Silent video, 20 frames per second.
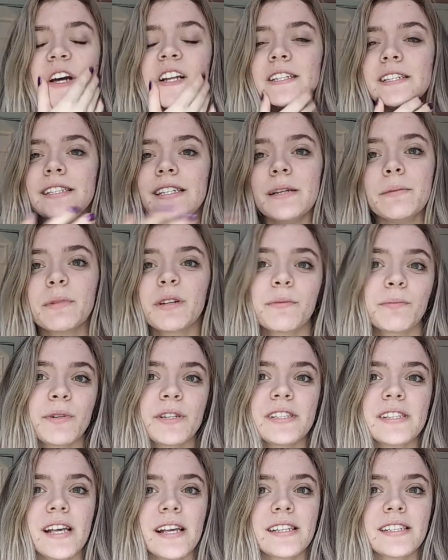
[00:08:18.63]
A
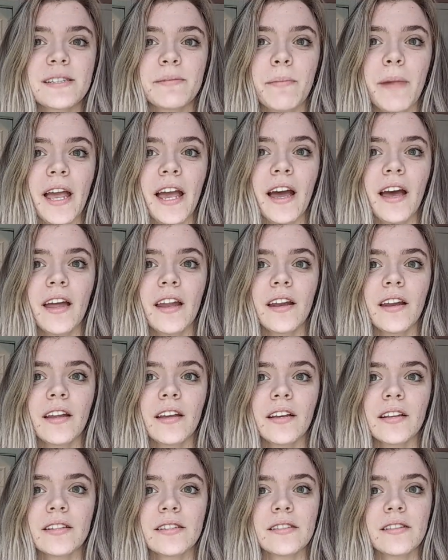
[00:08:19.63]
demon-possessed man
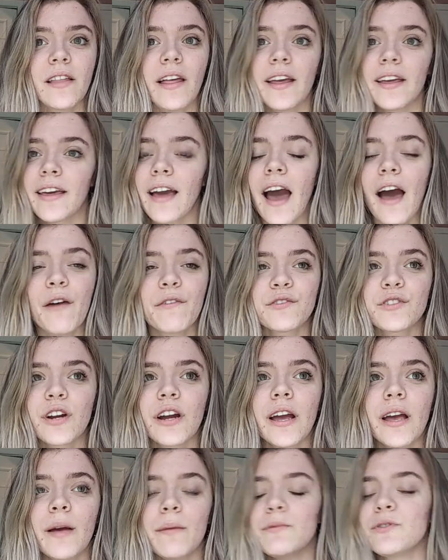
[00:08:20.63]
is like after
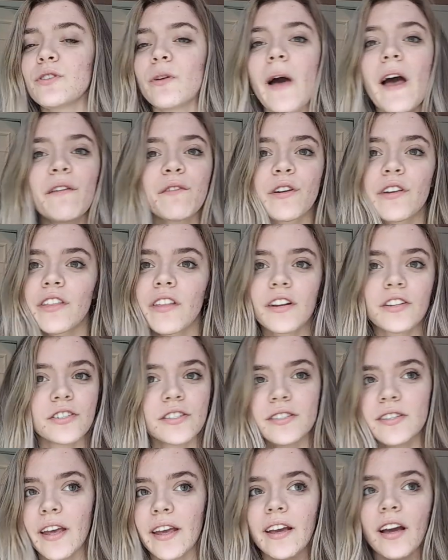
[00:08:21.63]
him, so everything
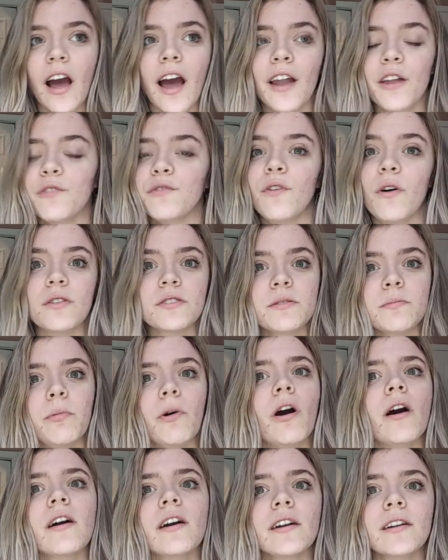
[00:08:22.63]
just like kind of falls
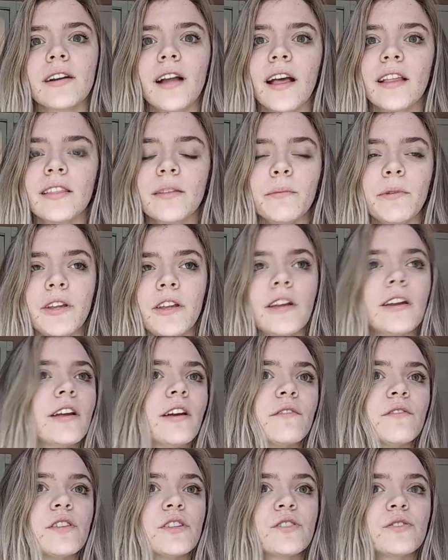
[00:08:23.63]
apart at the
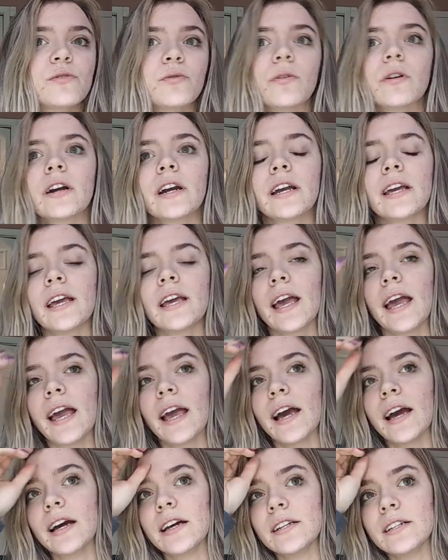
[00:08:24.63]
beginning of the story,
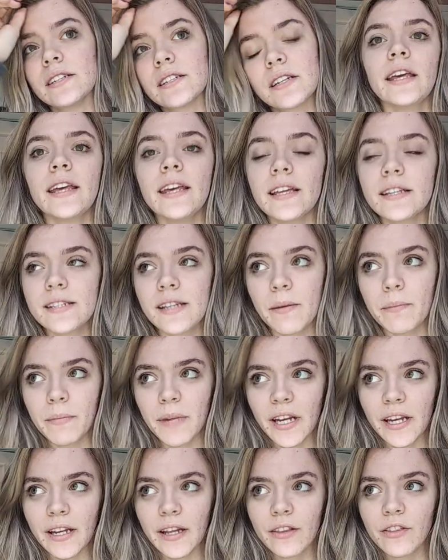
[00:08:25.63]
and he ends up
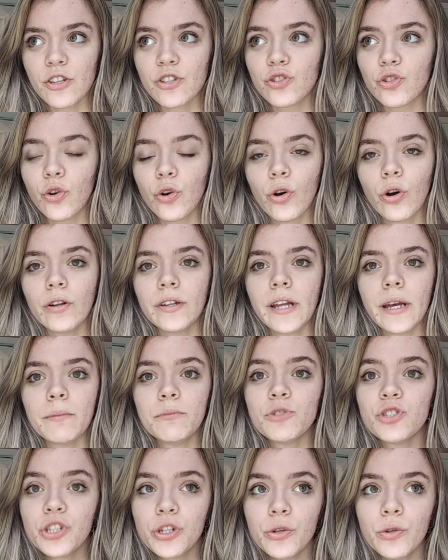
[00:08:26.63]
meeting this girl
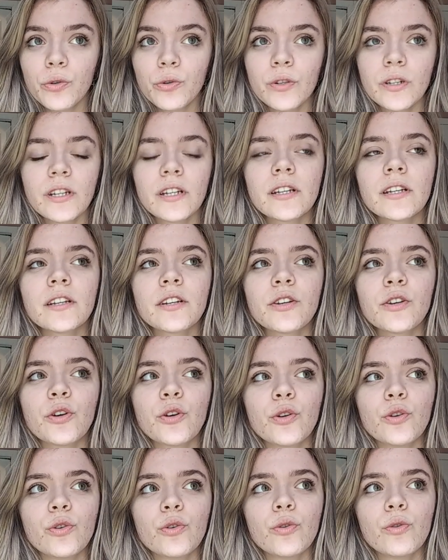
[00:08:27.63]
named June
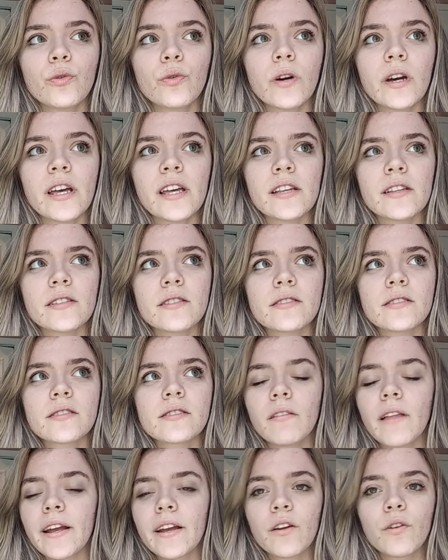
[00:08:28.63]
who
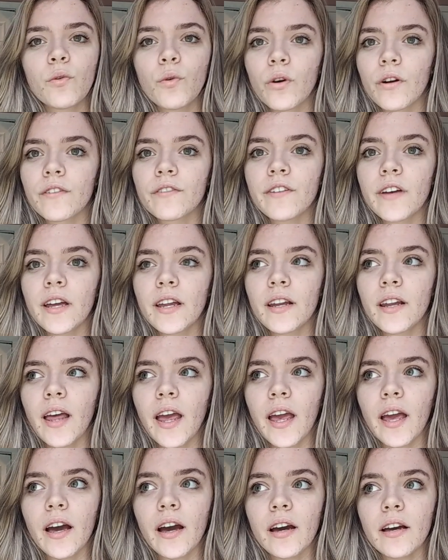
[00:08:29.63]
is like an orphan,
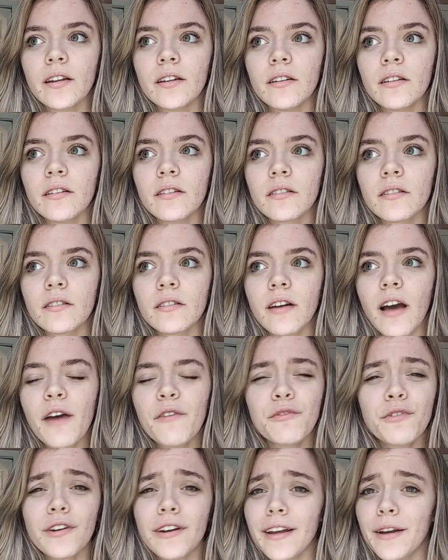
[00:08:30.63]
and I
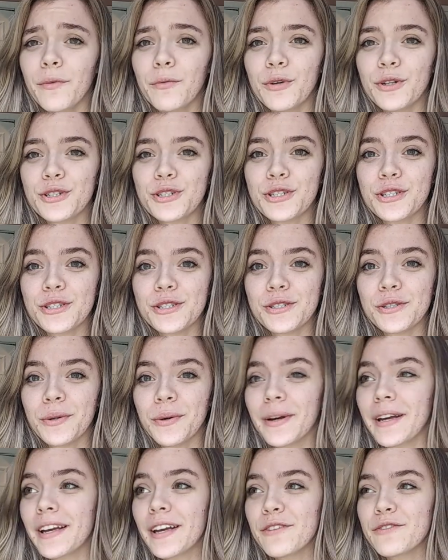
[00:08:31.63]
forget what she's
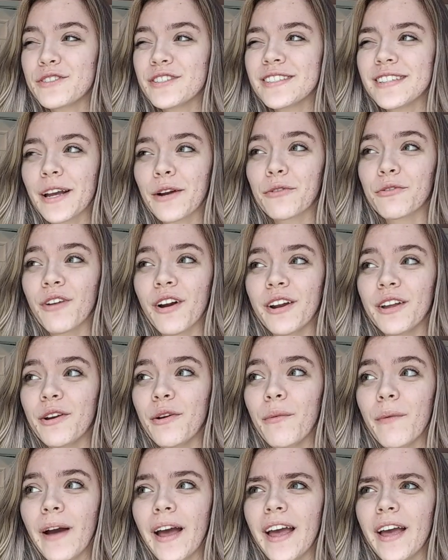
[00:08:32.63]
doing, if she's like running
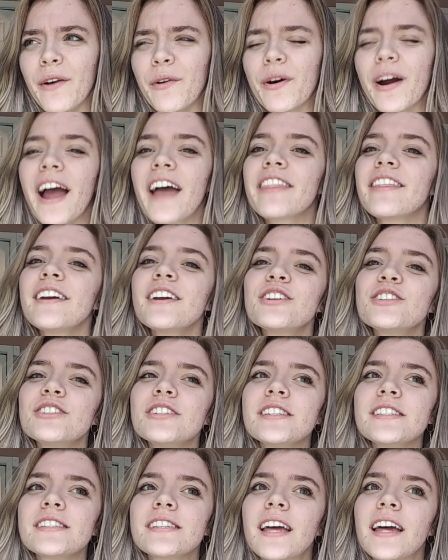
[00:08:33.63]
away, or I think
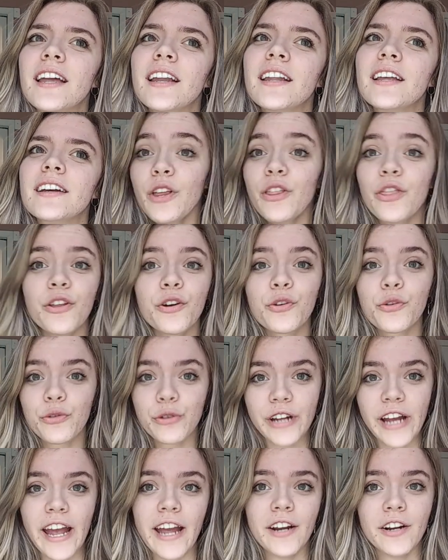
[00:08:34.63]
she said the
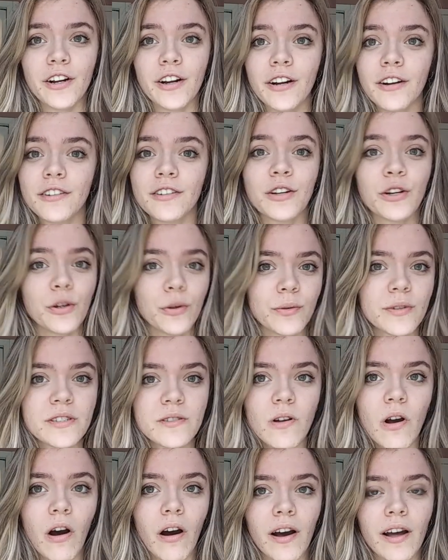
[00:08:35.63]
creator, who is
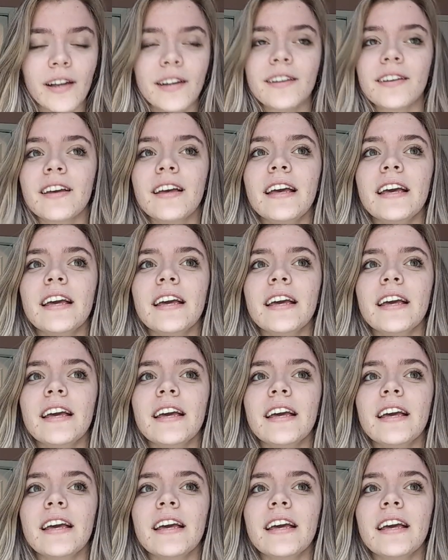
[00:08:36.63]
God,